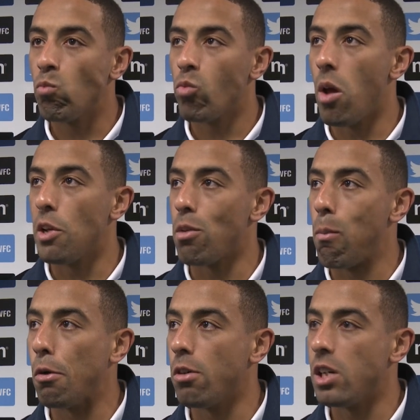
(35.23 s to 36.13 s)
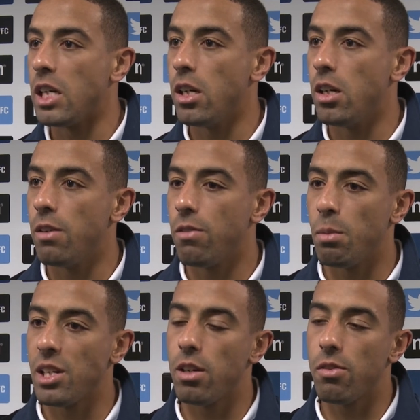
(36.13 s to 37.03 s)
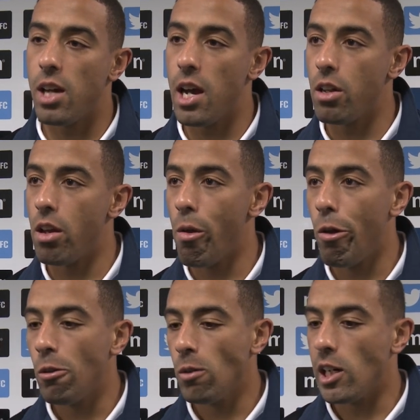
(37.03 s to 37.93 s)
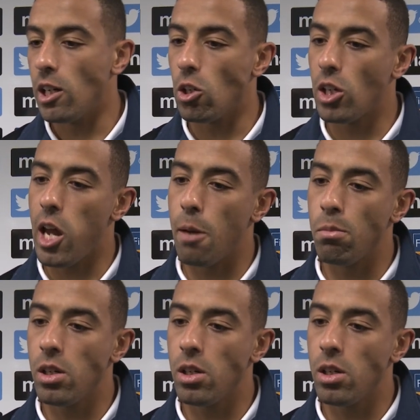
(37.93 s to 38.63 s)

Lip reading: was important that, for myself, that I had a good game.